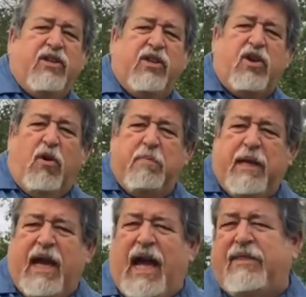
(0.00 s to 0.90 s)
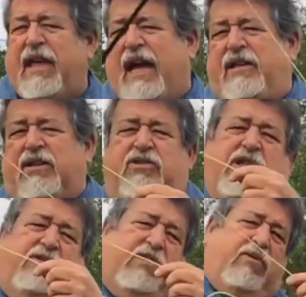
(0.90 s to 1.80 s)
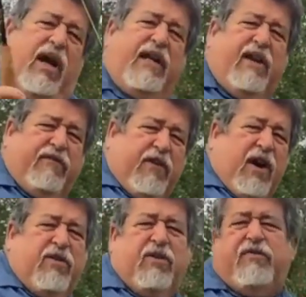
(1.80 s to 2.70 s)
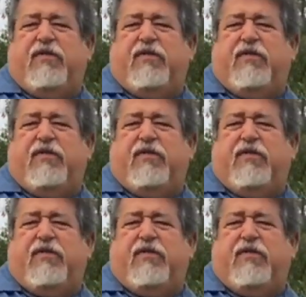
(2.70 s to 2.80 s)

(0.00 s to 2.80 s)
You go beyond that, you try to get farther and